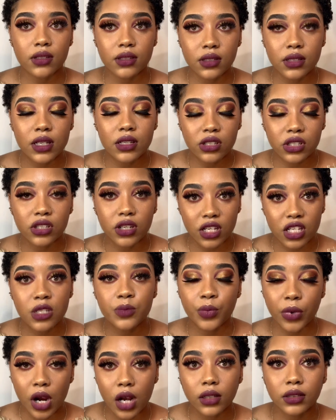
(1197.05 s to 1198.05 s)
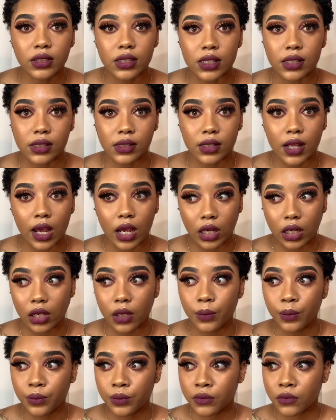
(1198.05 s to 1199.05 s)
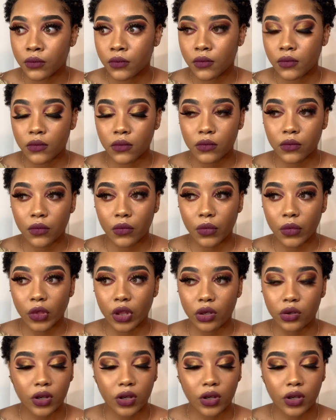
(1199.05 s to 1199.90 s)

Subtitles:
it's just practice. Like you